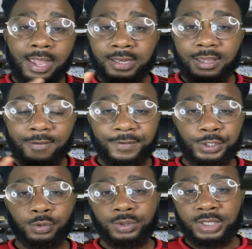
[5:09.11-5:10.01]
and the
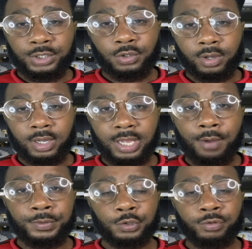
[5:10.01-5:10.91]
official TikTok
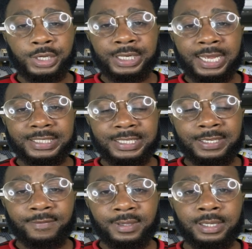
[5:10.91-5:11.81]
account, which is Red United
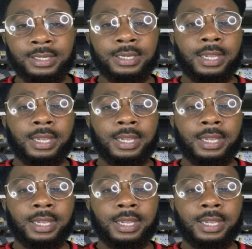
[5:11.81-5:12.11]
TV,